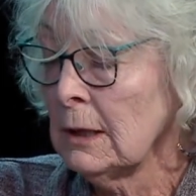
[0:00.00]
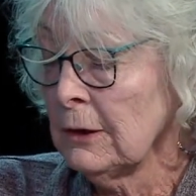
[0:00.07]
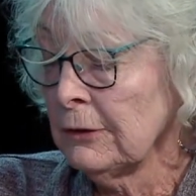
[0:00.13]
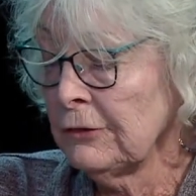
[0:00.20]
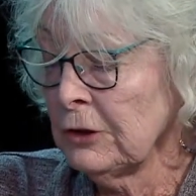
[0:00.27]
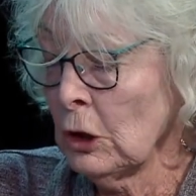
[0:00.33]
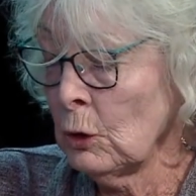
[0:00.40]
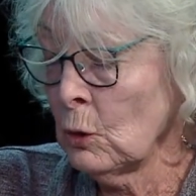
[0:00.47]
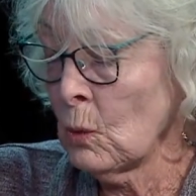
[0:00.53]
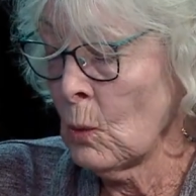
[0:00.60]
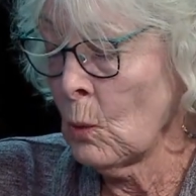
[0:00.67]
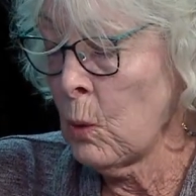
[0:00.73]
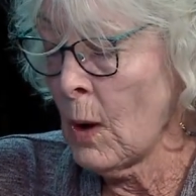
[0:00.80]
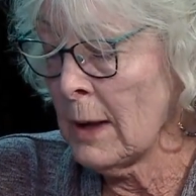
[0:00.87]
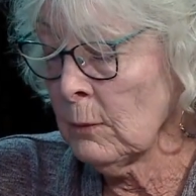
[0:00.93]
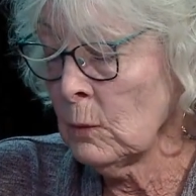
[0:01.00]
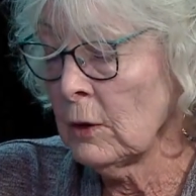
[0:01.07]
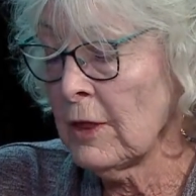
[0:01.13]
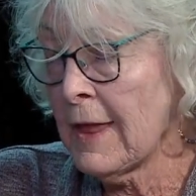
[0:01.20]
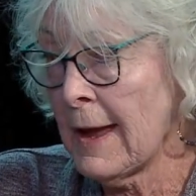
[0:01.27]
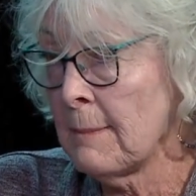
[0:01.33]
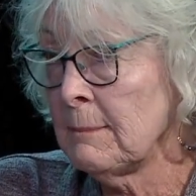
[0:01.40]
so what
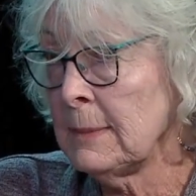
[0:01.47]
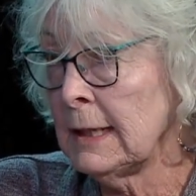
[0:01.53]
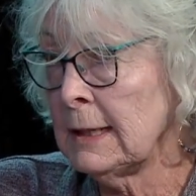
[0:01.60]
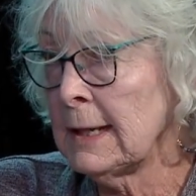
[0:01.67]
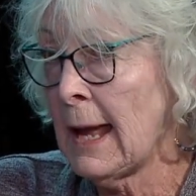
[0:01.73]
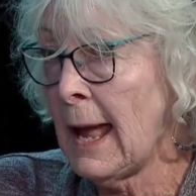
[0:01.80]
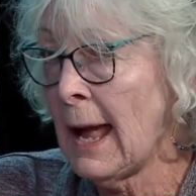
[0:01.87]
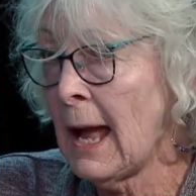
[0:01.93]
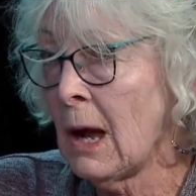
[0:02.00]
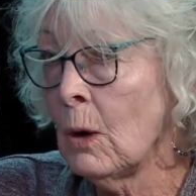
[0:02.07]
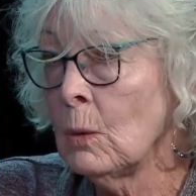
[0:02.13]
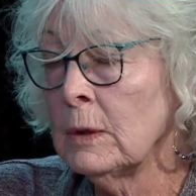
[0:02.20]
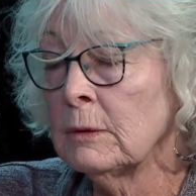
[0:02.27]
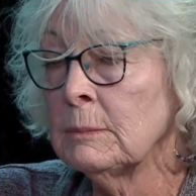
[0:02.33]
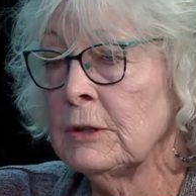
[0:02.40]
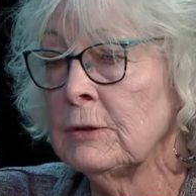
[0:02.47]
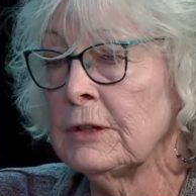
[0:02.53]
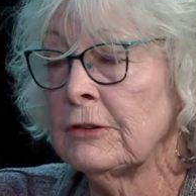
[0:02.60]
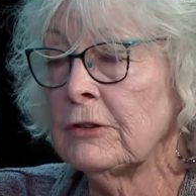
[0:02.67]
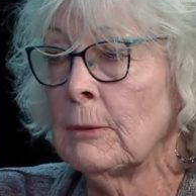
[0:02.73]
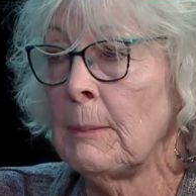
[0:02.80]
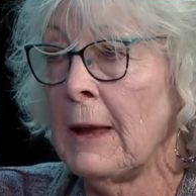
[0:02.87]
will that mean how will
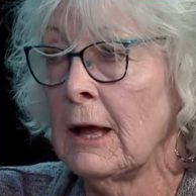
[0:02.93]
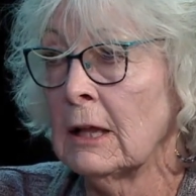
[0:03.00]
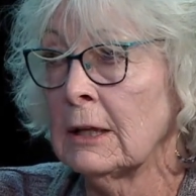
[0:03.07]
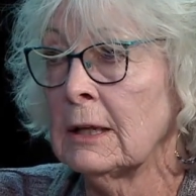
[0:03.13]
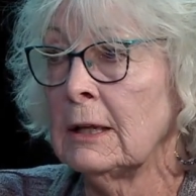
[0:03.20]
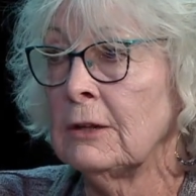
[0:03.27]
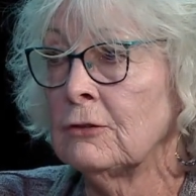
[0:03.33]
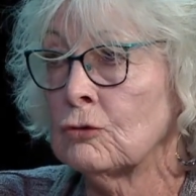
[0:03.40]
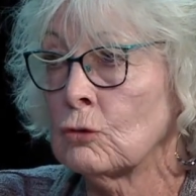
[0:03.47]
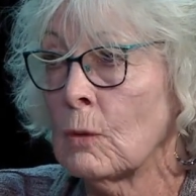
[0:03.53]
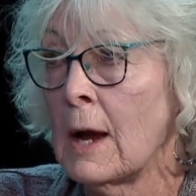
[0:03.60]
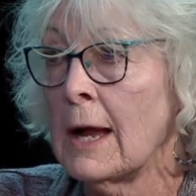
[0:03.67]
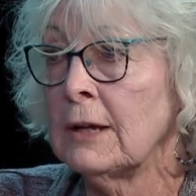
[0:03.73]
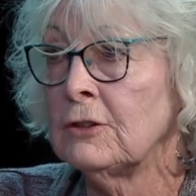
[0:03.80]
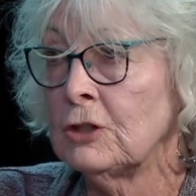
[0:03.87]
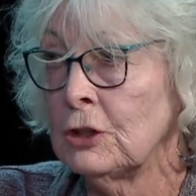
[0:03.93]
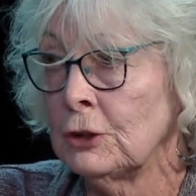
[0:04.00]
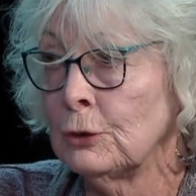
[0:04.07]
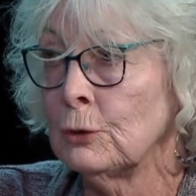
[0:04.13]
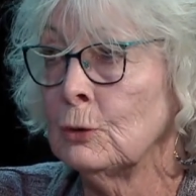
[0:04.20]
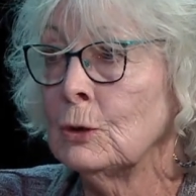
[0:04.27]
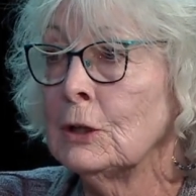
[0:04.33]
municipalities try
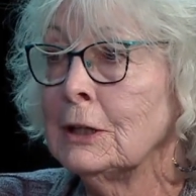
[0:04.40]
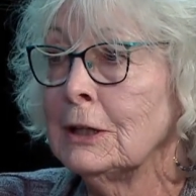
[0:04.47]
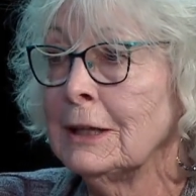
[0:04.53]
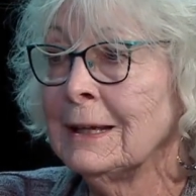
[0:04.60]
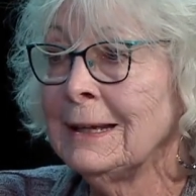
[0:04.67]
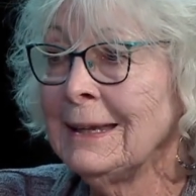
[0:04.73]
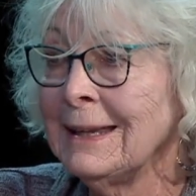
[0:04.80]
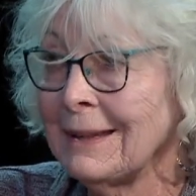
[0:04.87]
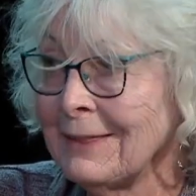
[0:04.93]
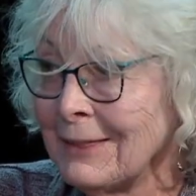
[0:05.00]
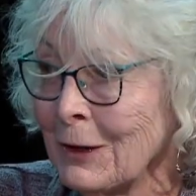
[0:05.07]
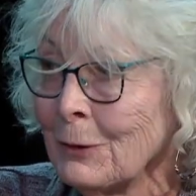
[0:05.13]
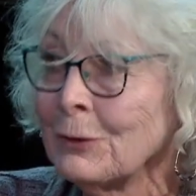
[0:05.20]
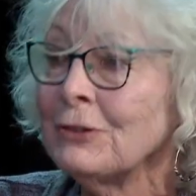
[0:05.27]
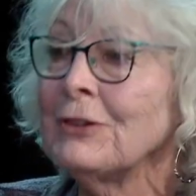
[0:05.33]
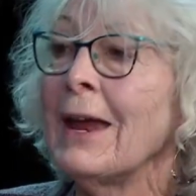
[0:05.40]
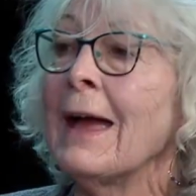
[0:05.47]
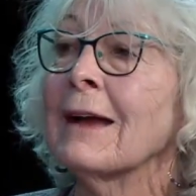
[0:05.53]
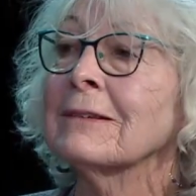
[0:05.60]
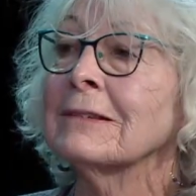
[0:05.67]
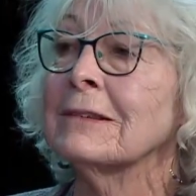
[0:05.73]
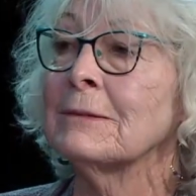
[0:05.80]
to get those
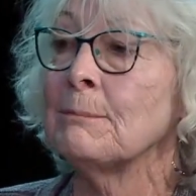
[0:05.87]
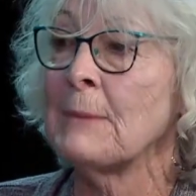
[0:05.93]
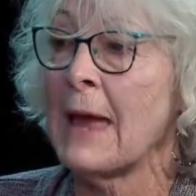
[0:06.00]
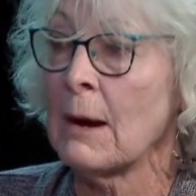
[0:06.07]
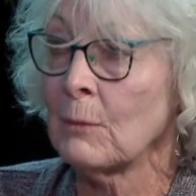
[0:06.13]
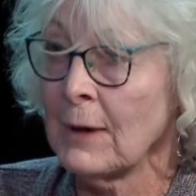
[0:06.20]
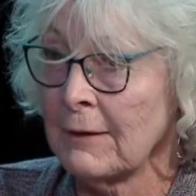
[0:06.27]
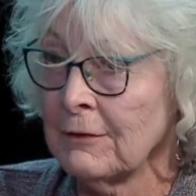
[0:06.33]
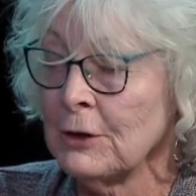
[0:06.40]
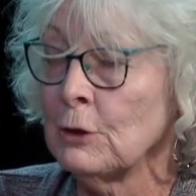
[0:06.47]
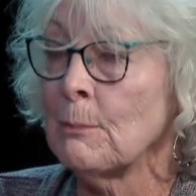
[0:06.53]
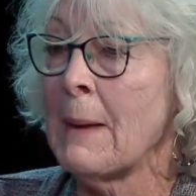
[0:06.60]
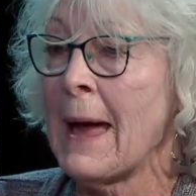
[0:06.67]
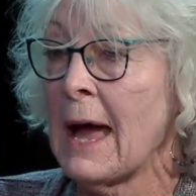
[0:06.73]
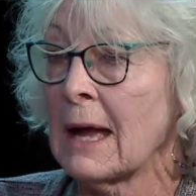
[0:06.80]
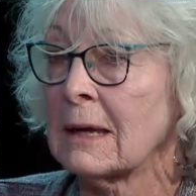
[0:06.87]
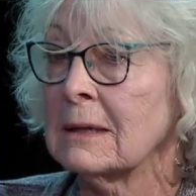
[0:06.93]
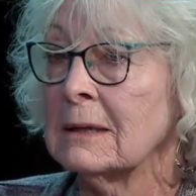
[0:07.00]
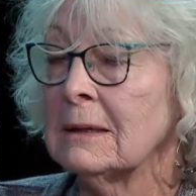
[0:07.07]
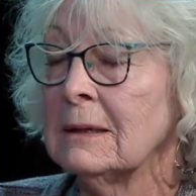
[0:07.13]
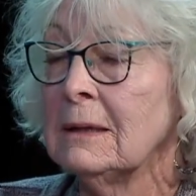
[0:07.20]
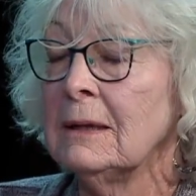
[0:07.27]
taxes that revenue back
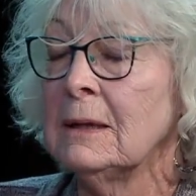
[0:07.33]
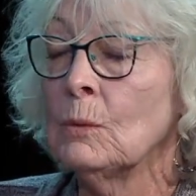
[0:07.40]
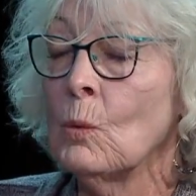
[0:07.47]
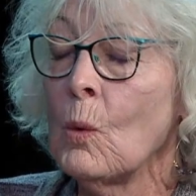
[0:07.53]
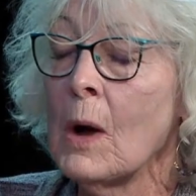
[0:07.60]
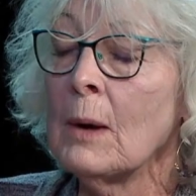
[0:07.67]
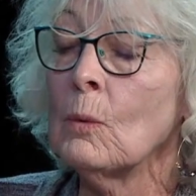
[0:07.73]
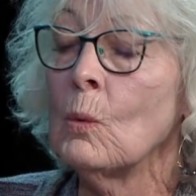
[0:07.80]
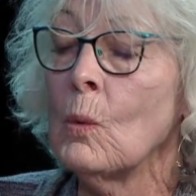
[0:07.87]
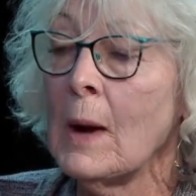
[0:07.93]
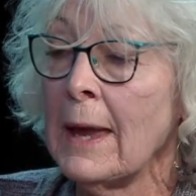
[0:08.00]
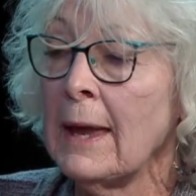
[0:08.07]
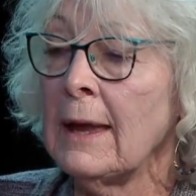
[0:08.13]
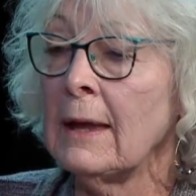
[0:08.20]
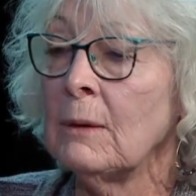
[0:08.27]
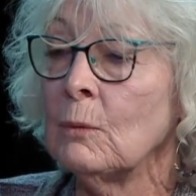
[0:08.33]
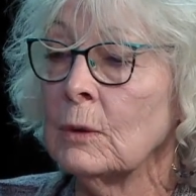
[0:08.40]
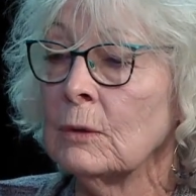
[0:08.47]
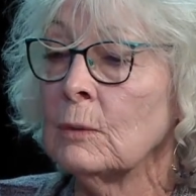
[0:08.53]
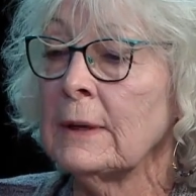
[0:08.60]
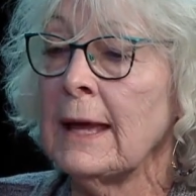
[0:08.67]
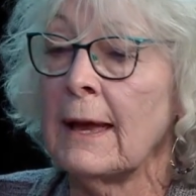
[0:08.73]
in what way
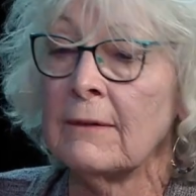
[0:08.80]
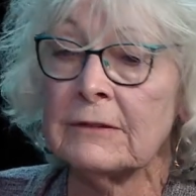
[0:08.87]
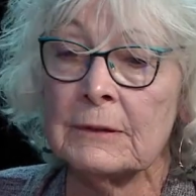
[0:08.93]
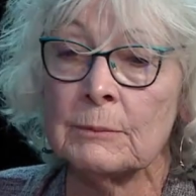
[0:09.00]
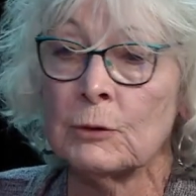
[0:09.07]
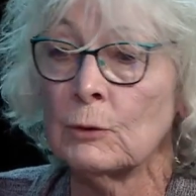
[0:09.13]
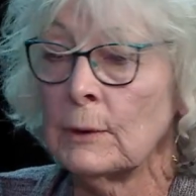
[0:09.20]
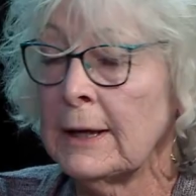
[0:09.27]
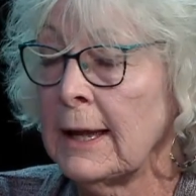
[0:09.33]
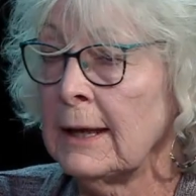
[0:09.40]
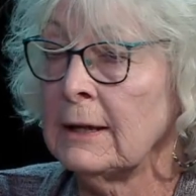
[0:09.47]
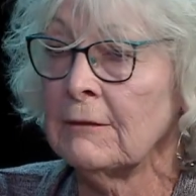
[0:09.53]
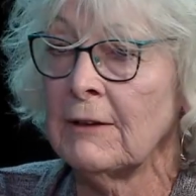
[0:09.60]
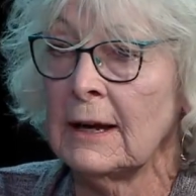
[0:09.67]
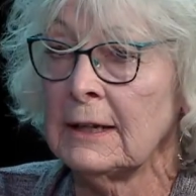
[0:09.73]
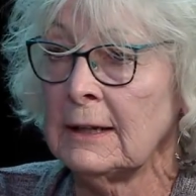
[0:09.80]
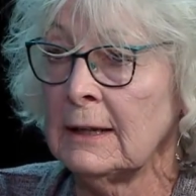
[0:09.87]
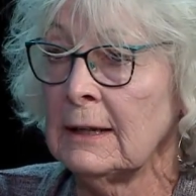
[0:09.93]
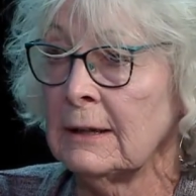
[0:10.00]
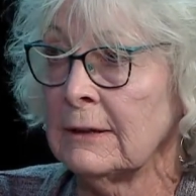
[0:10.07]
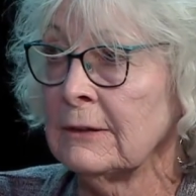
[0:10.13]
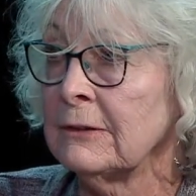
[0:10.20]
will we have some creative
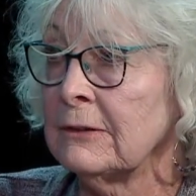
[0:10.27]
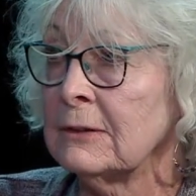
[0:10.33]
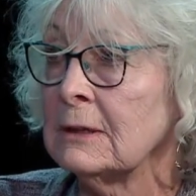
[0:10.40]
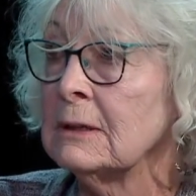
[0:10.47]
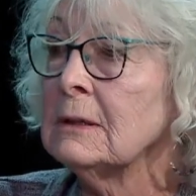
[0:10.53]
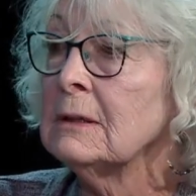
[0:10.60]
ideas